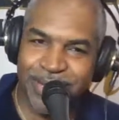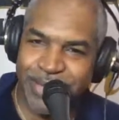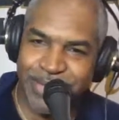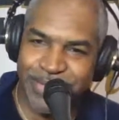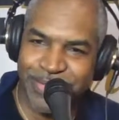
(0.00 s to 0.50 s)

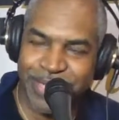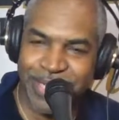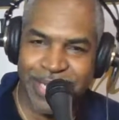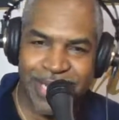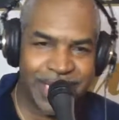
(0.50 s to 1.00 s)
those of you
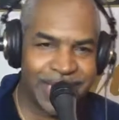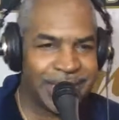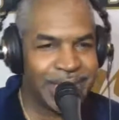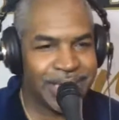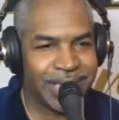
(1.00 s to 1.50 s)
that dance
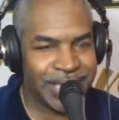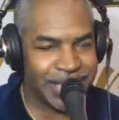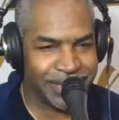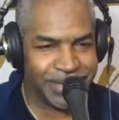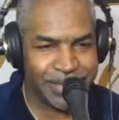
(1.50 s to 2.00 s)
and all that
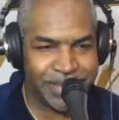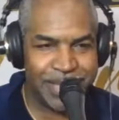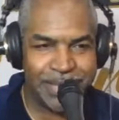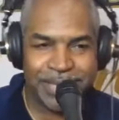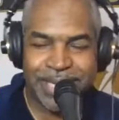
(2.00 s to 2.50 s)
stuff, hit me up